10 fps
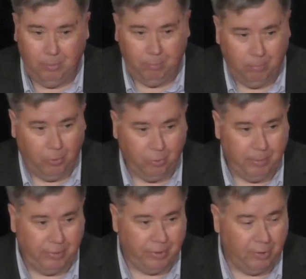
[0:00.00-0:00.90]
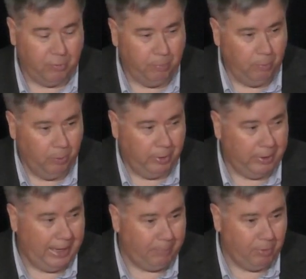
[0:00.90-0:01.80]
Both of my sons were the
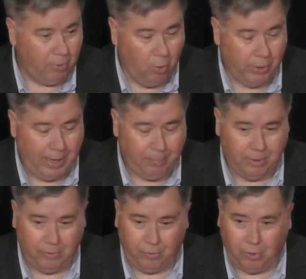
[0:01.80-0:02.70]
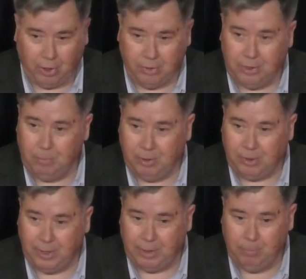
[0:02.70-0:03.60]
captains, co-captains of the soccer team at the
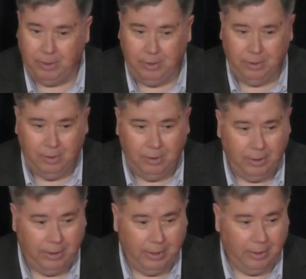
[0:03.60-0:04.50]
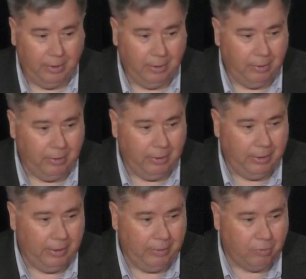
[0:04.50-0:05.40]
time, and
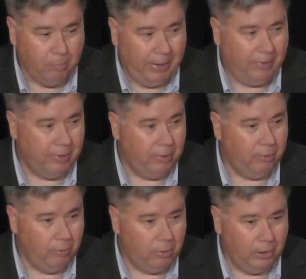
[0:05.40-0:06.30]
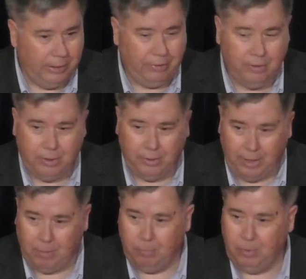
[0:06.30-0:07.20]
it's amazing to listen to
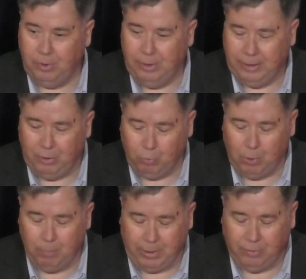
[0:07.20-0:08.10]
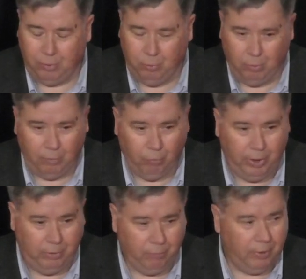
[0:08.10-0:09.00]
them. Is what makes you
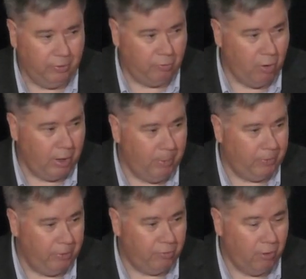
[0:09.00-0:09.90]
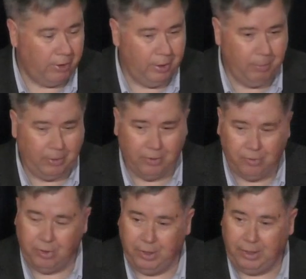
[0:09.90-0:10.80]
really feel strong about strongly about this
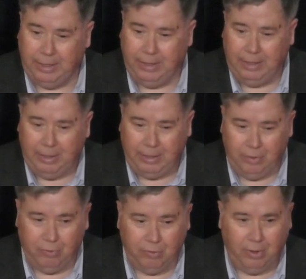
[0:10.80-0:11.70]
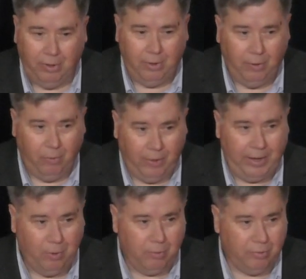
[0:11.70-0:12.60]
city. Is
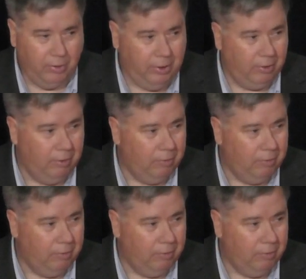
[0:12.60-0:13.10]
they don't see